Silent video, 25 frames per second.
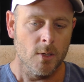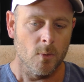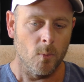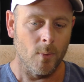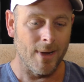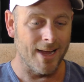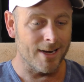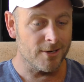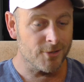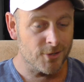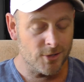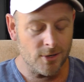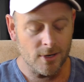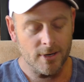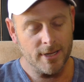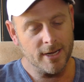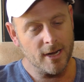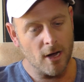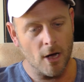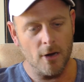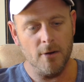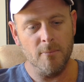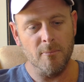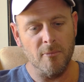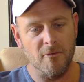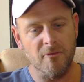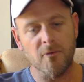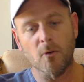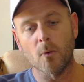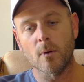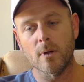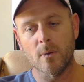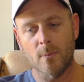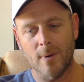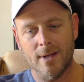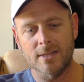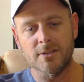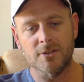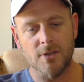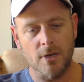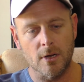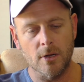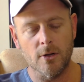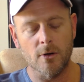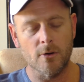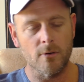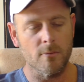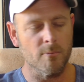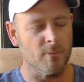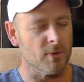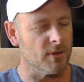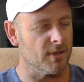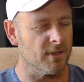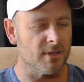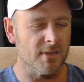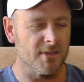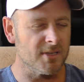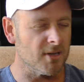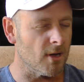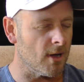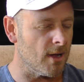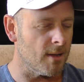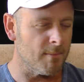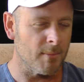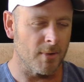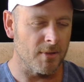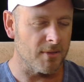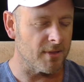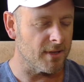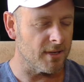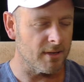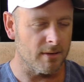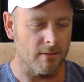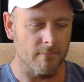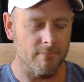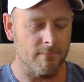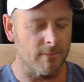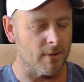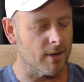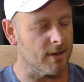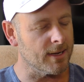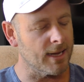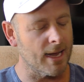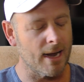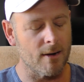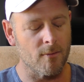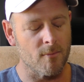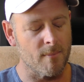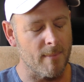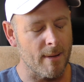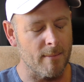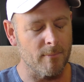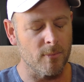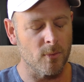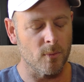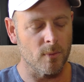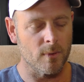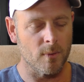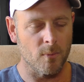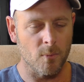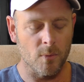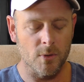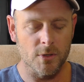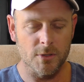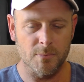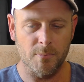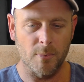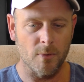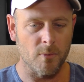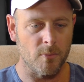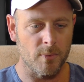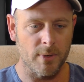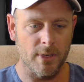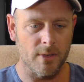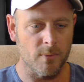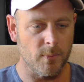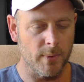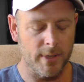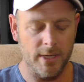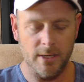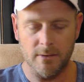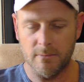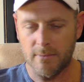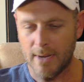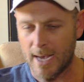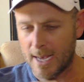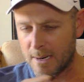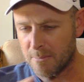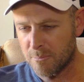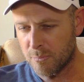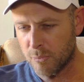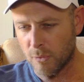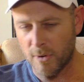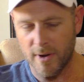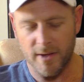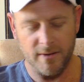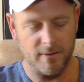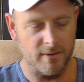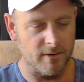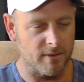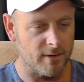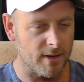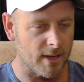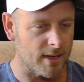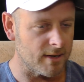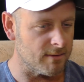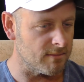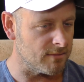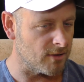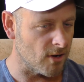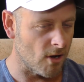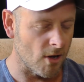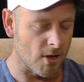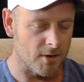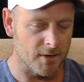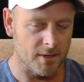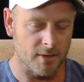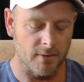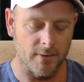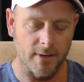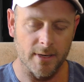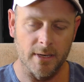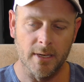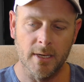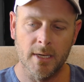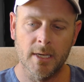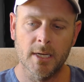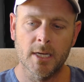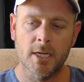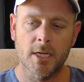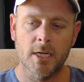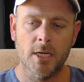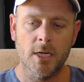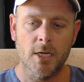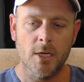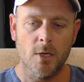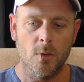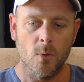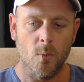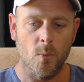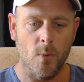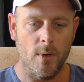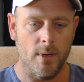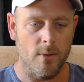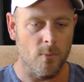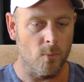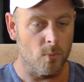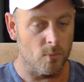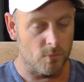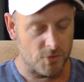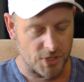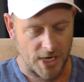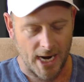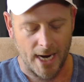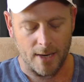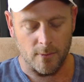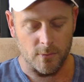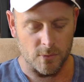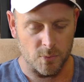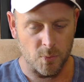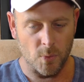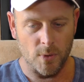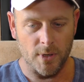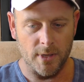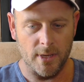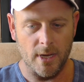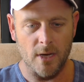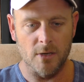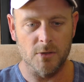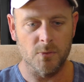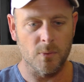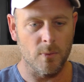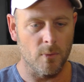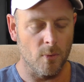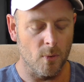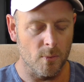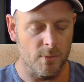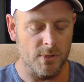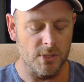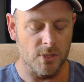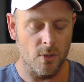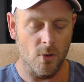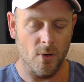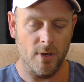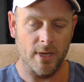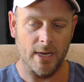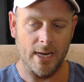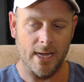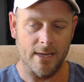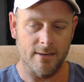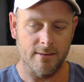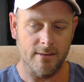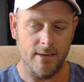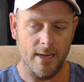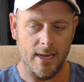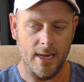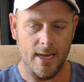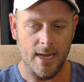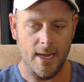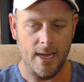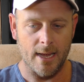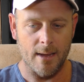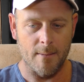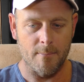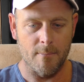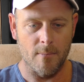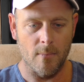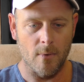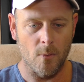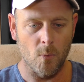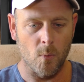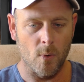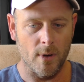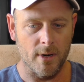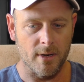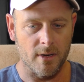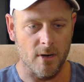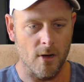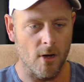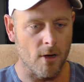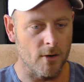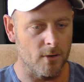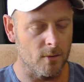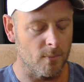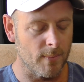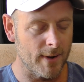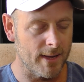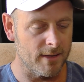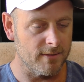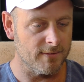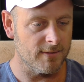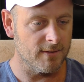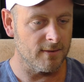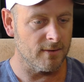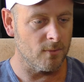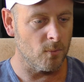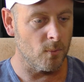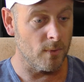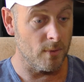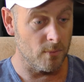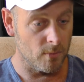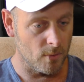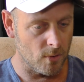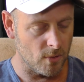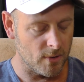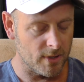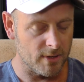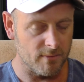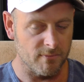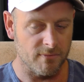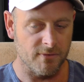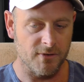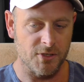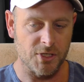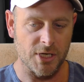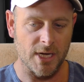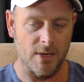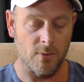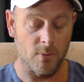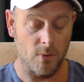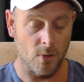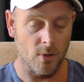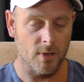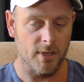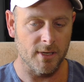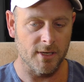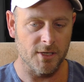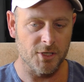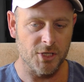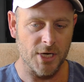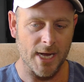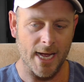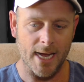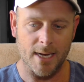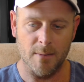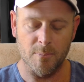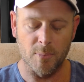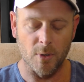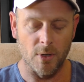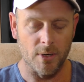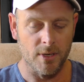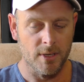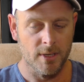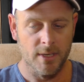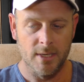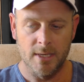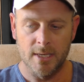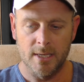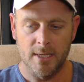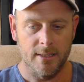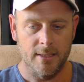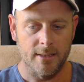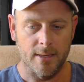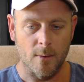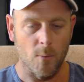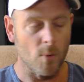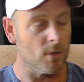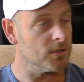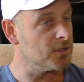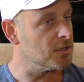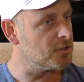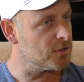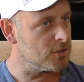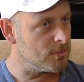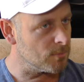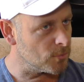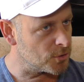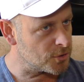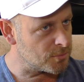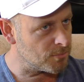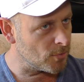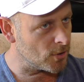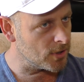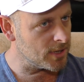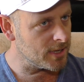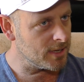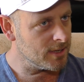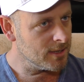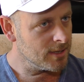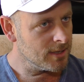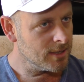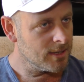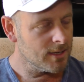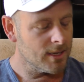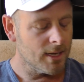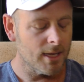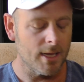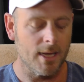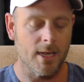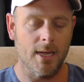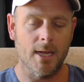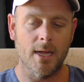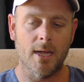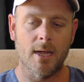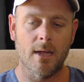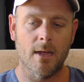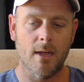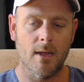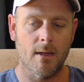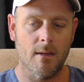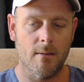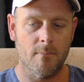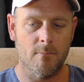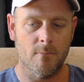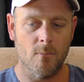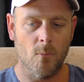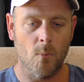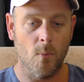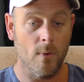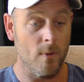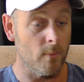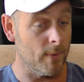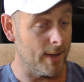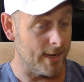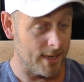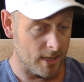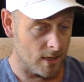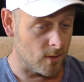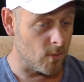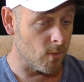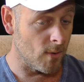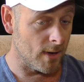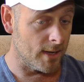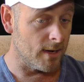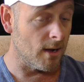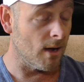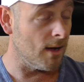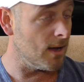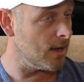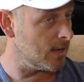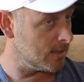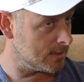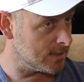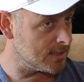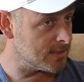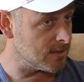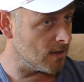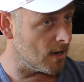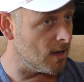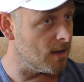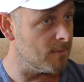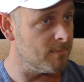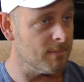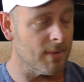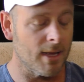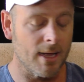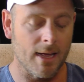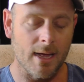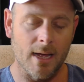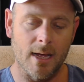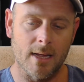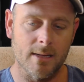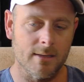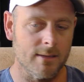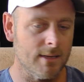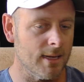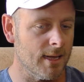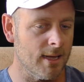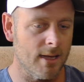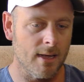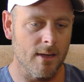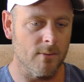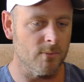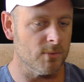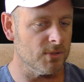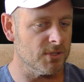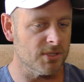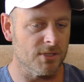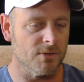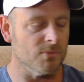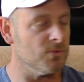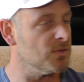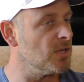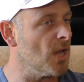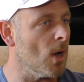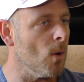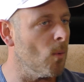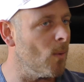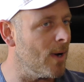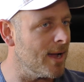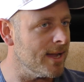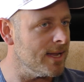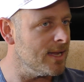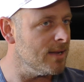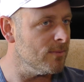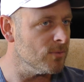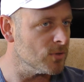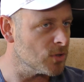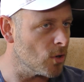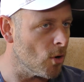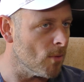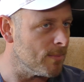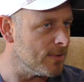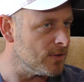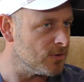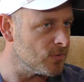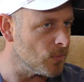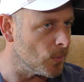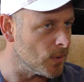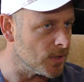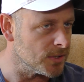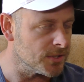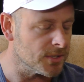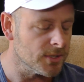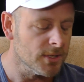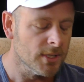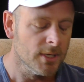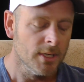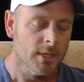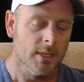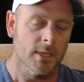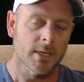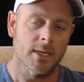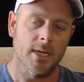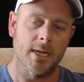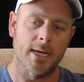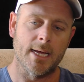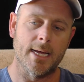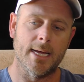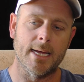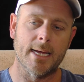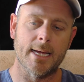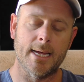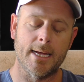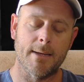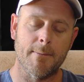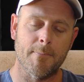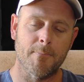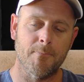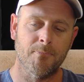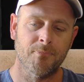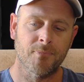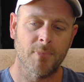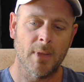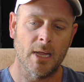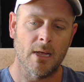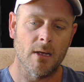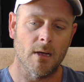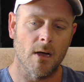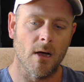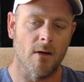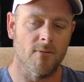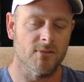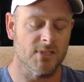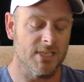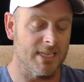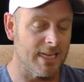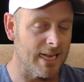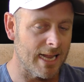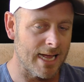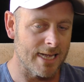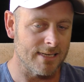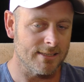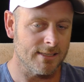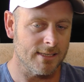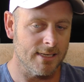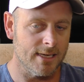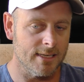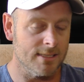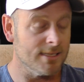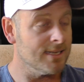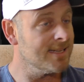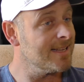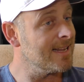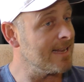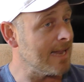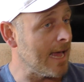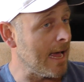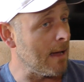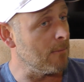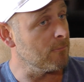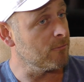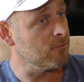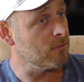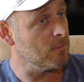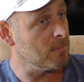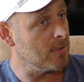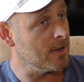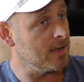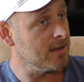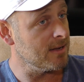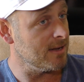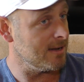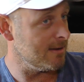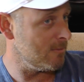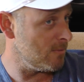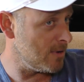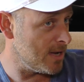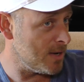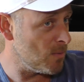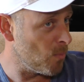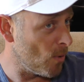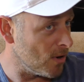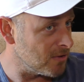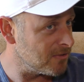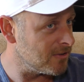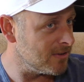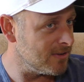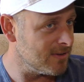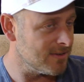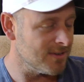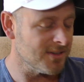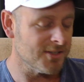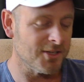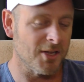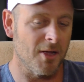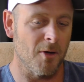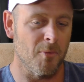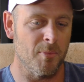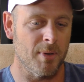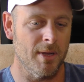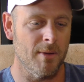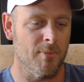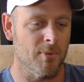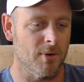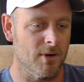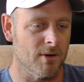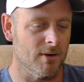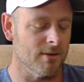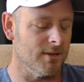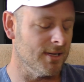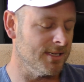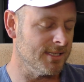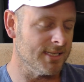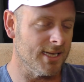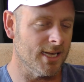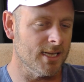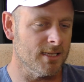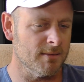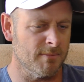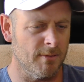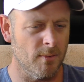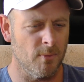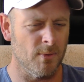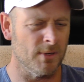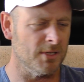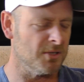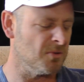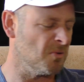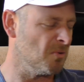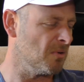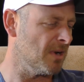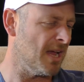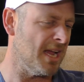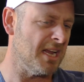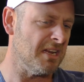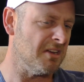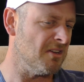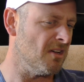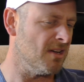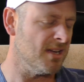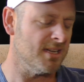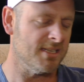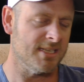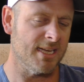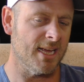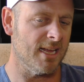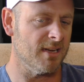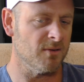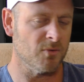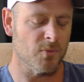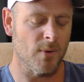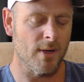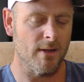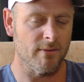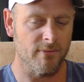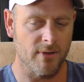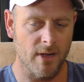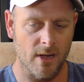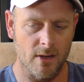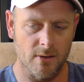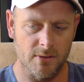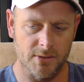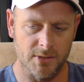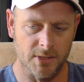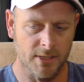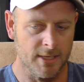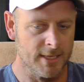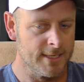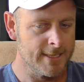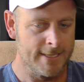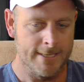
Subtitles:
We actually nearly got him before he went to Luton, but at the time, I can't remember where it was, but we had Britt and Connor, and Jack was one of those we were always looking at. When Connor went, we were looking at Jack, but they wanted too much money. We went in quite high at the time, and there was no way he was coming to us. Obviously, last season, it didn't happen for him like he wanted, so people are like saying to me, well, he scored 8, 9, 10, 12 goals.